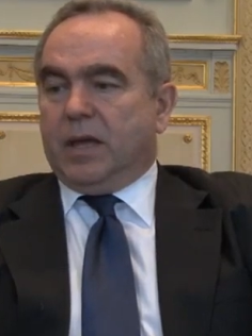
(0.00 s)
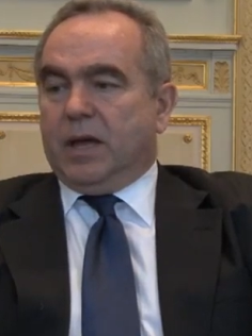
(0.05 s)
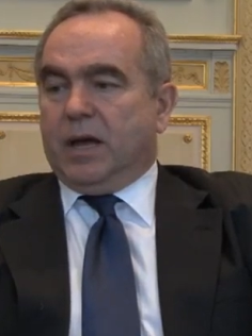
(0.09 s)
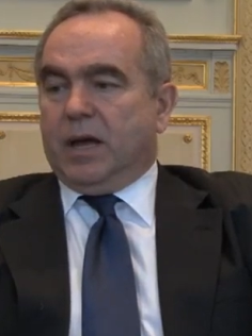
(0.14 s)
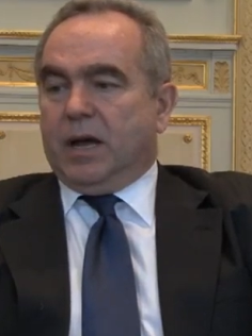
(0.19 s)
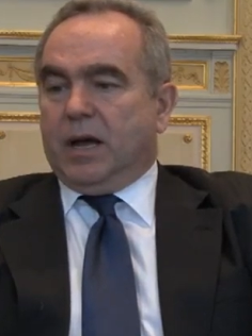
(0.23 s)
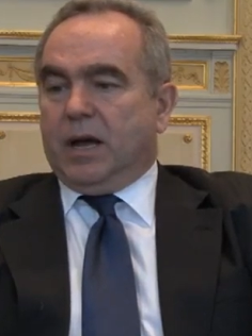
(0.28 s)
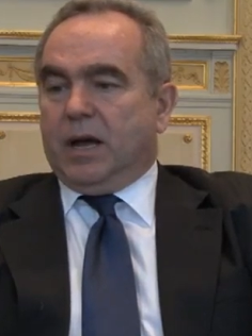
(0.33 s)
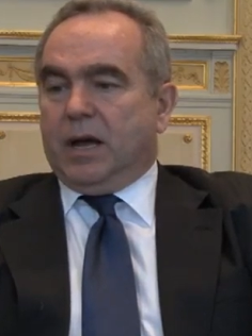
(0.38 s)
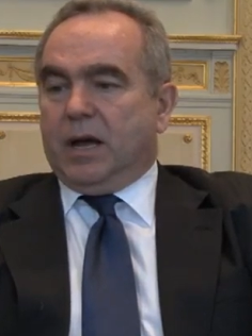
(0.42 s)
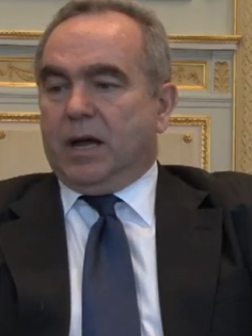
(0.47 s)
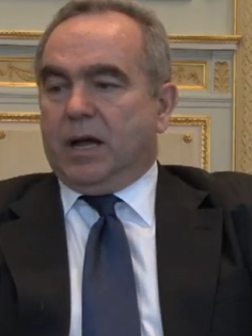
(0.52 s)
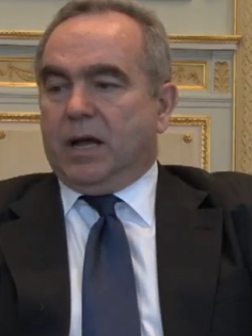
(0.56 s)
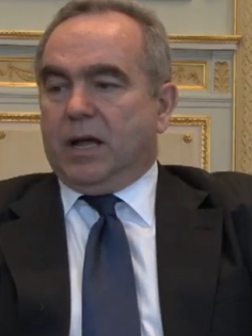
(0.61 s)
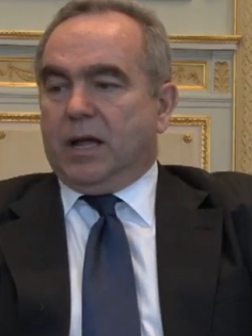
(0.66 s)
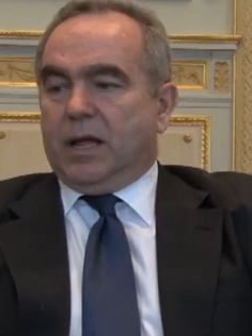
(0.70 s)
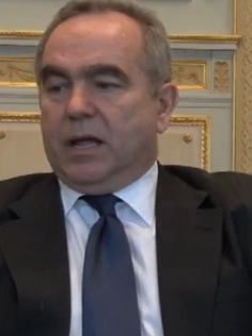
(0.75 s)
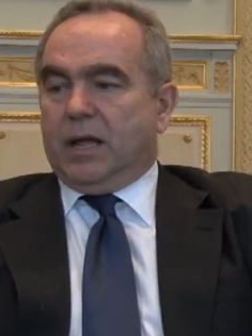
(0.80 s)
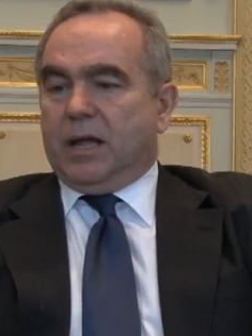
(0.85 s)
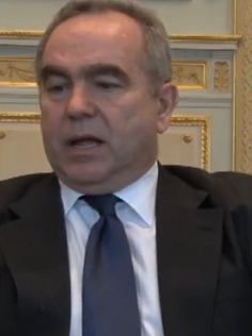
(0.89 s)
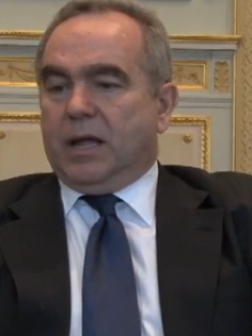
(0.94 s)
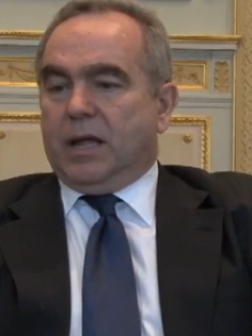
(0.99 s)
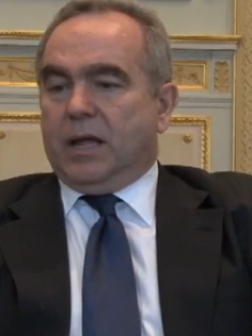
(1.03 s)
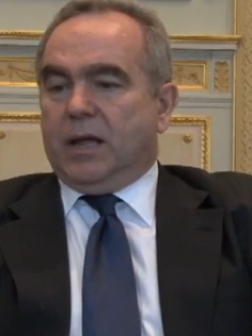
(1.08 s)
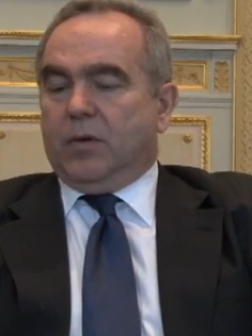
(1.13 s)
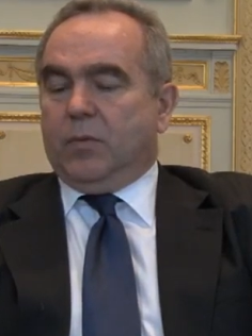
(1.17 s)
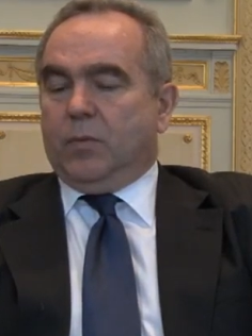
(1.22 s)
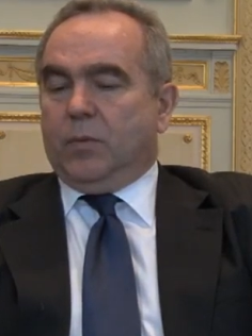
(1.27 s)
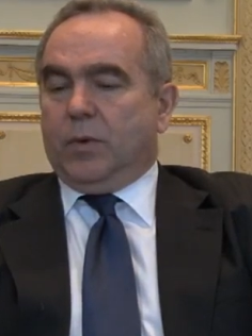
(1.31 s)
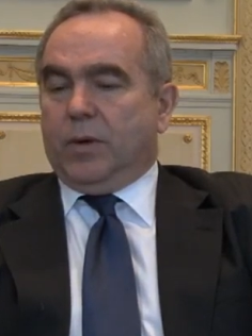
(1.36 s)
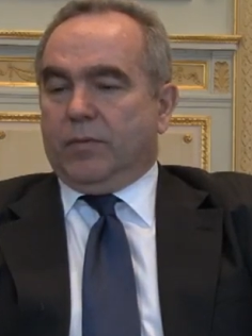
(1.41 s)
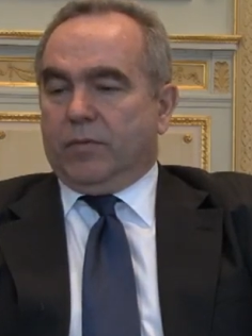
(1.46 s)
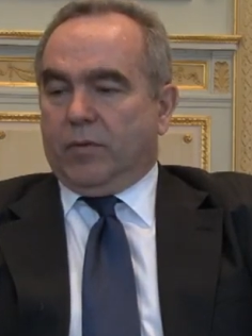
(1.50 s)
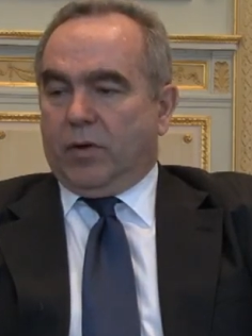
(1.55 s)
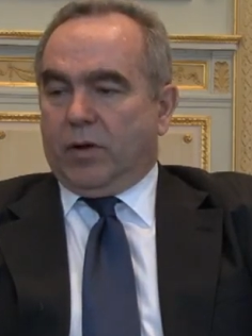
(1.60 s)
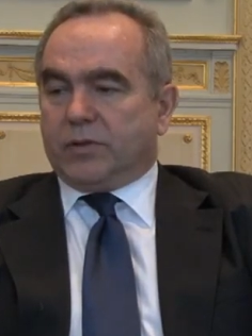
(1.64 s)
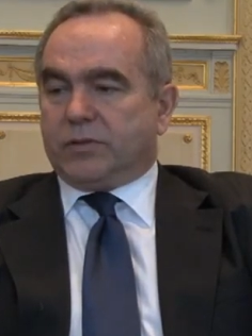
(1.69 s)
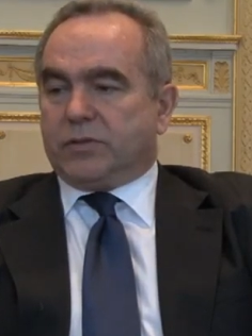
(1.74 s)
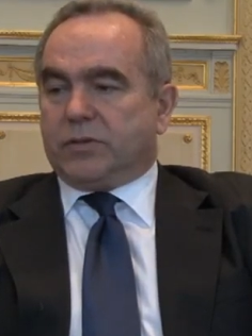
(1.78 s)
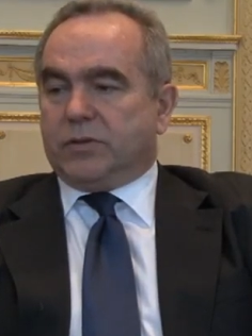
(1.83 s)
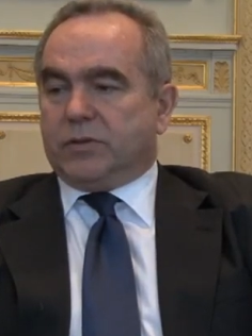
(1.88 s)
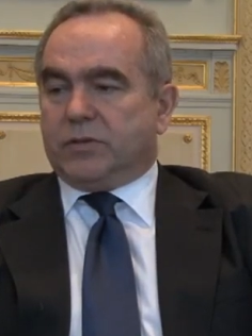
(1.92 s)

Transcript: Uh, we have also